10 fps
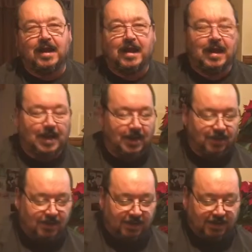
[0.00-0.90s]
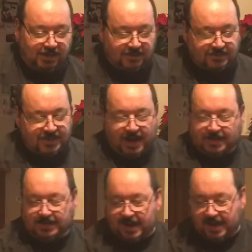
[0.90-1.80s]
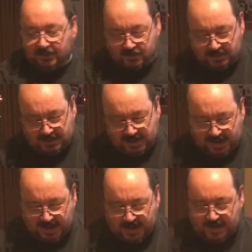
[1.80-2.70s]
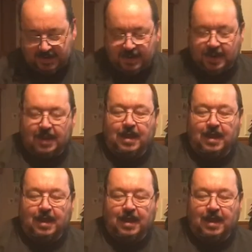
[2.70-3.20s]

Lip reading: And inside of that, you're going to add